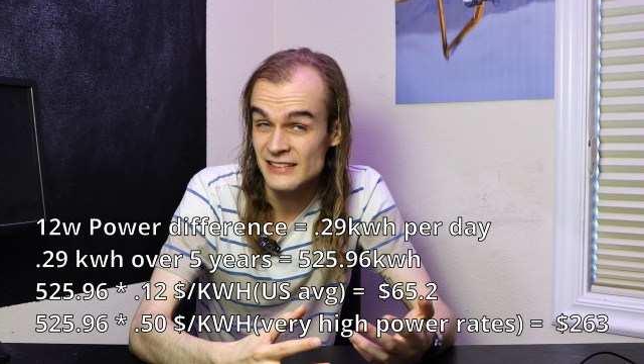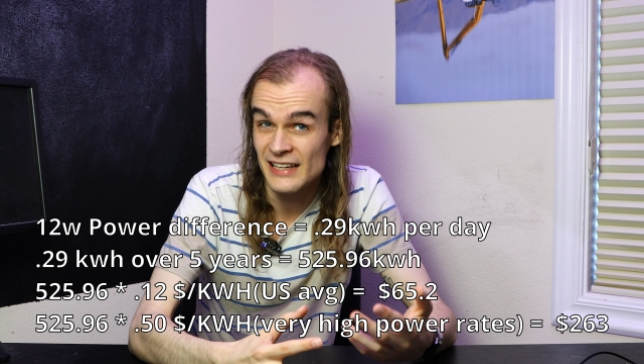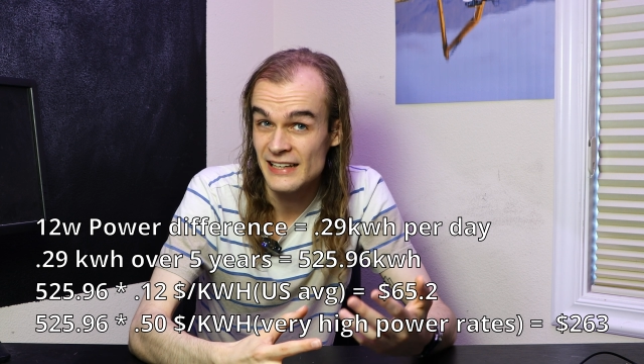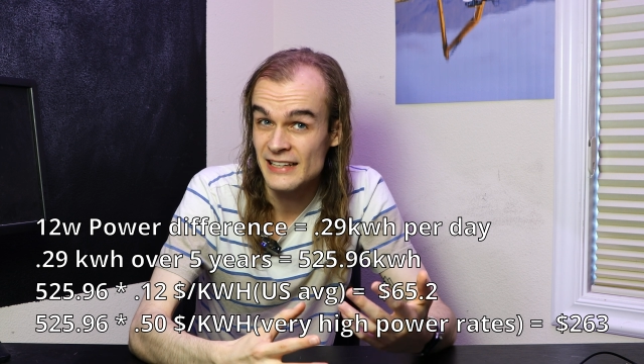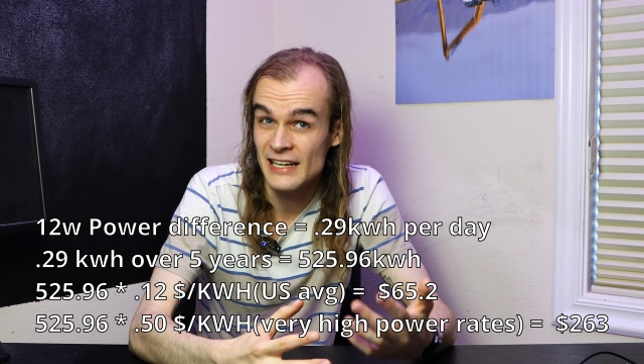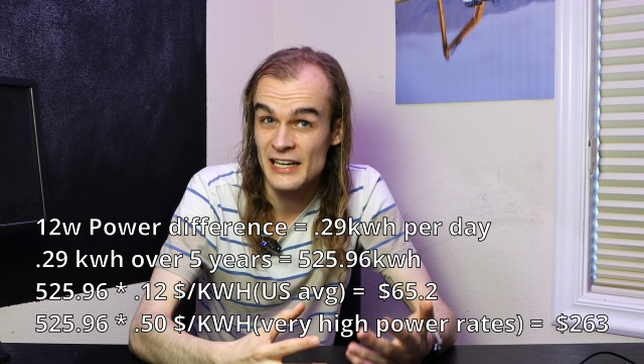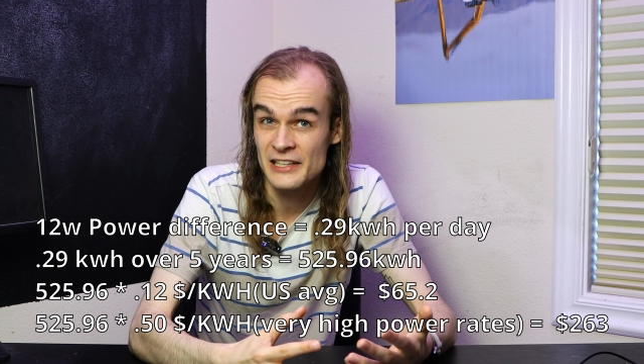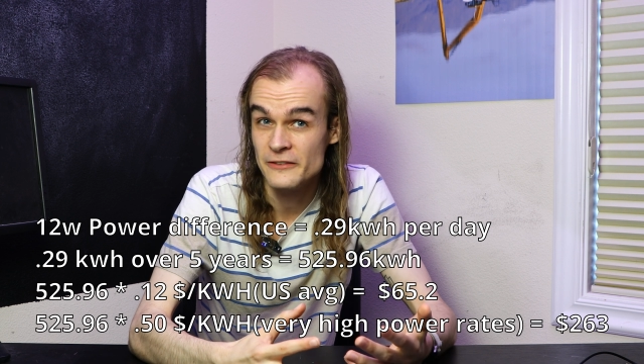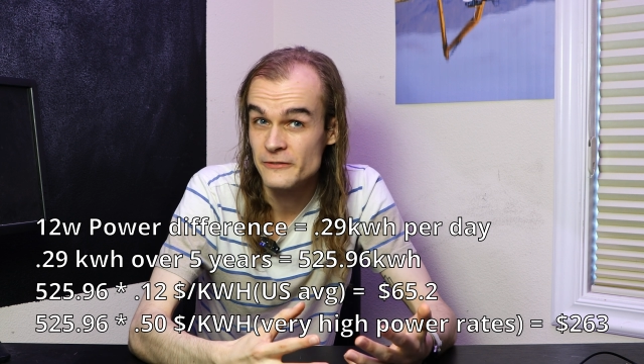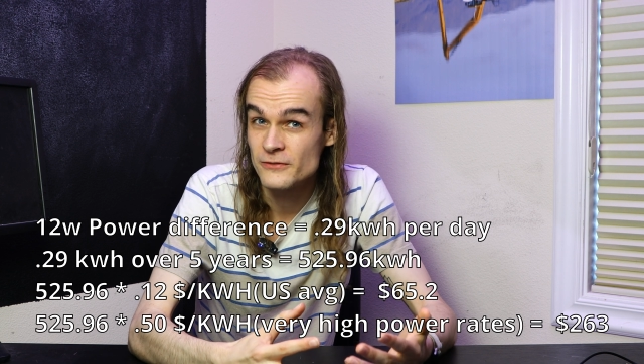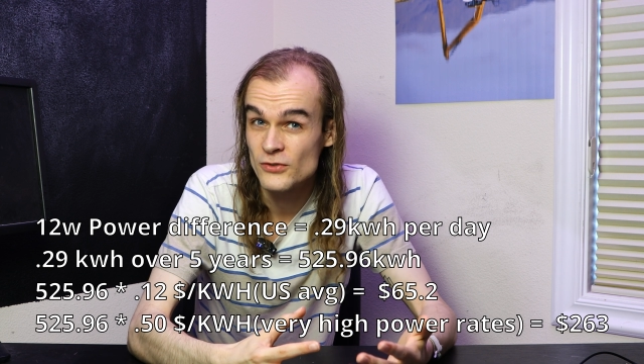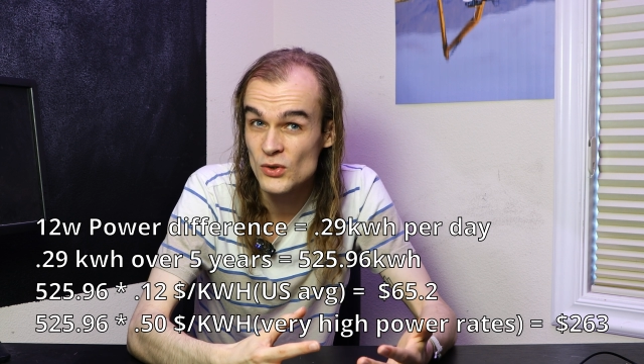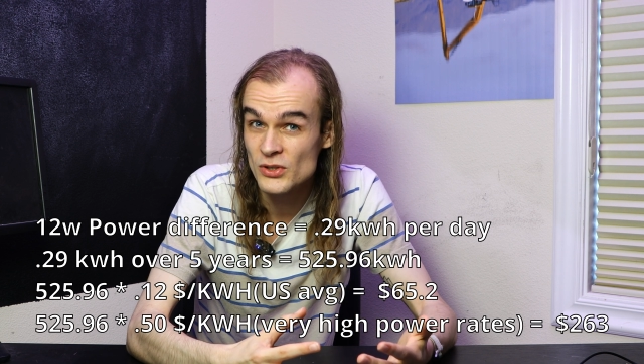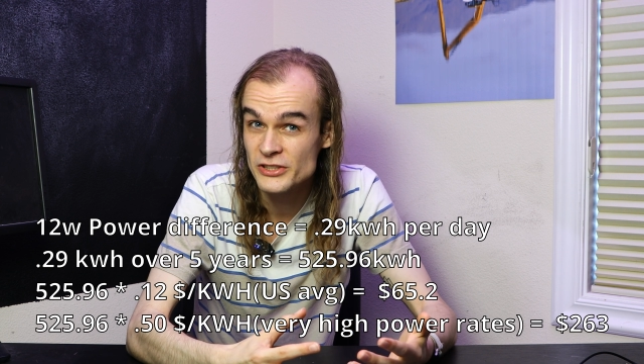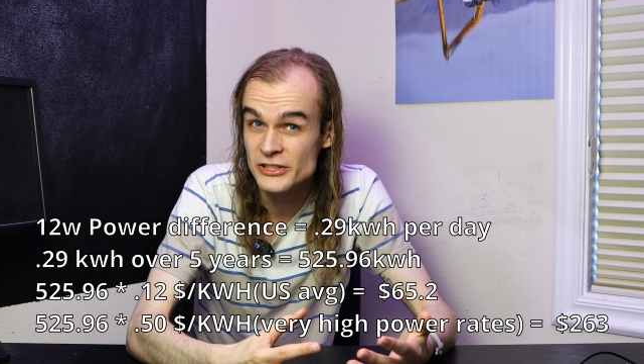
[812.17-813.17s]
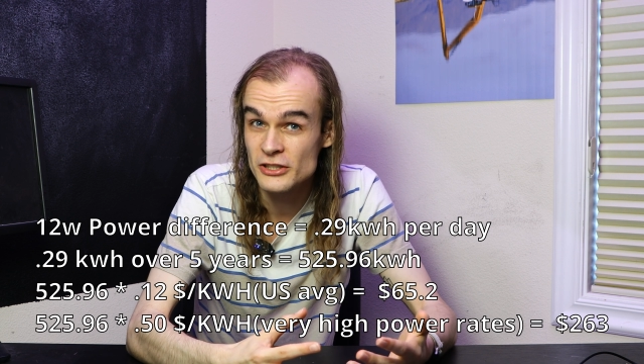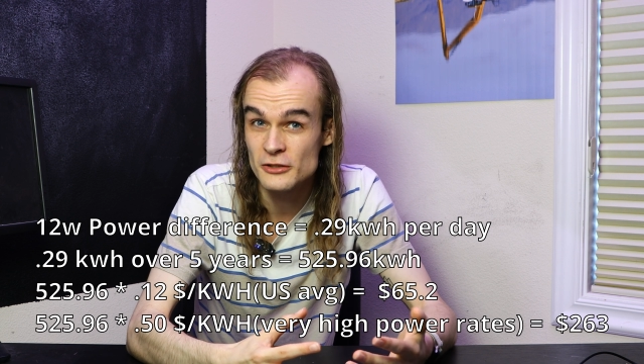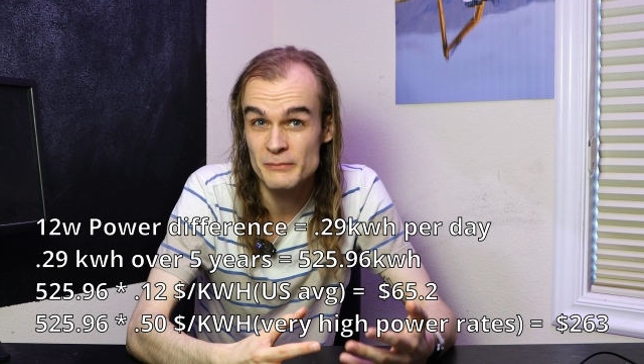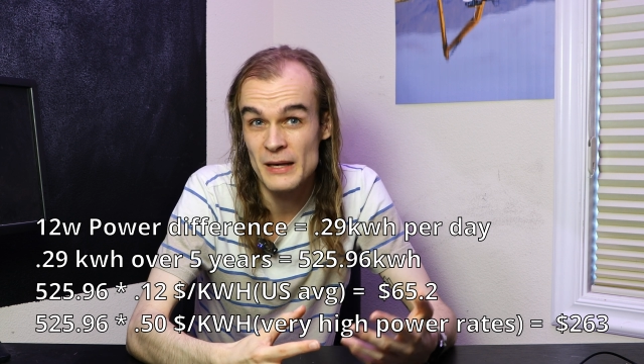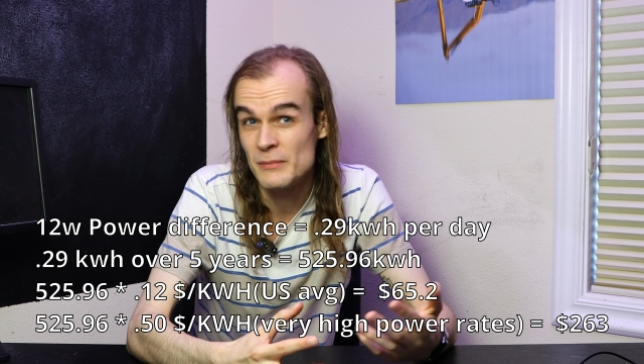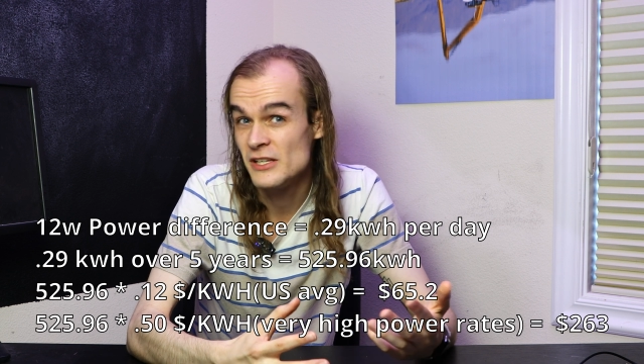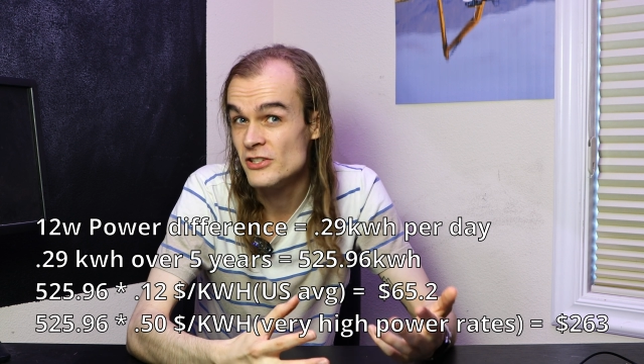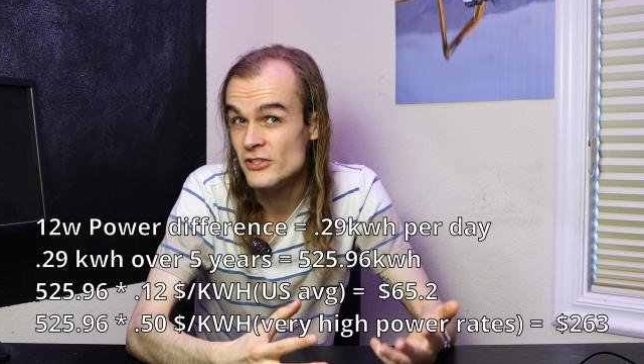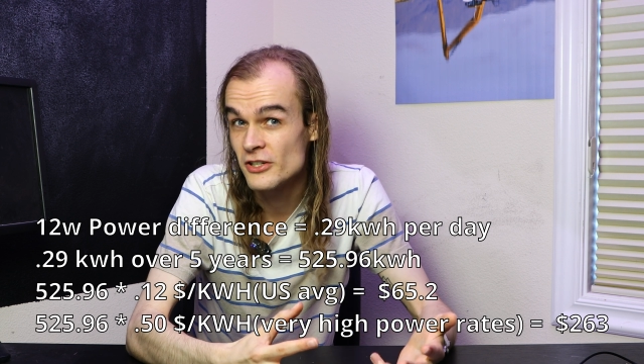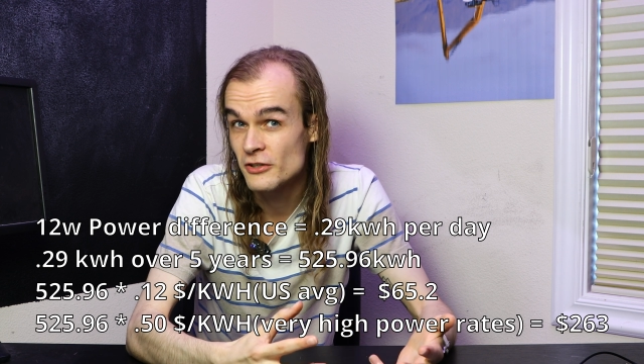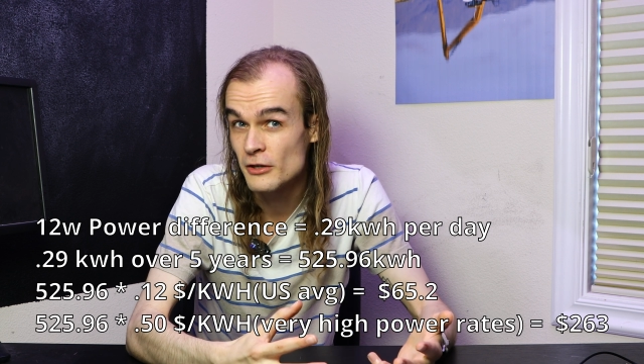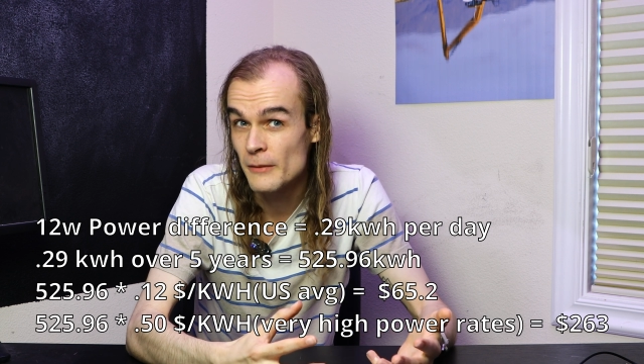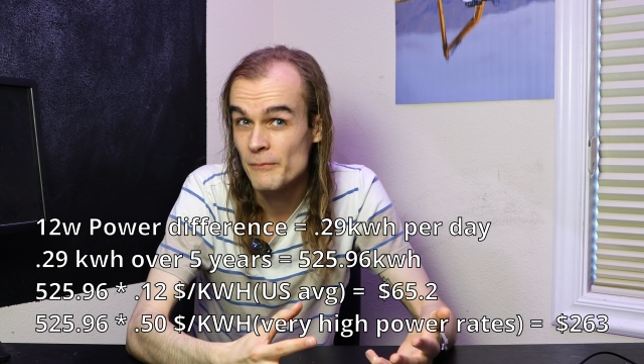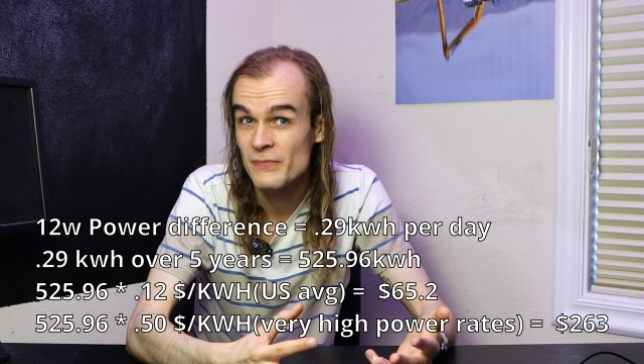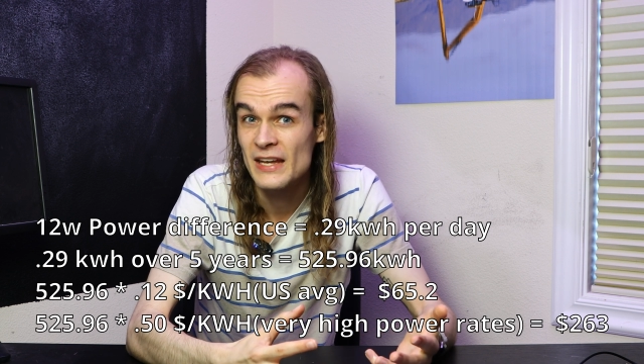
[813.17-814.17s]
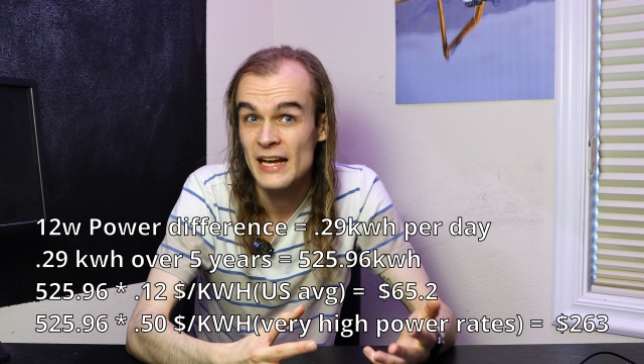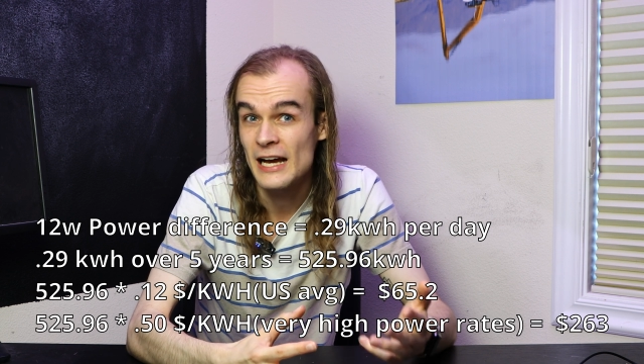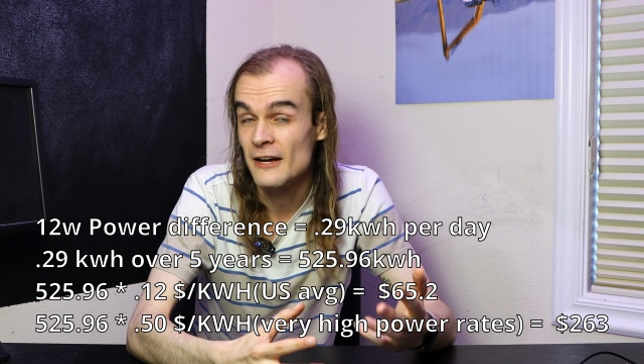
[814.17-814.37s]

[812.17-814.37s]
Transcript: like California or maybe Europe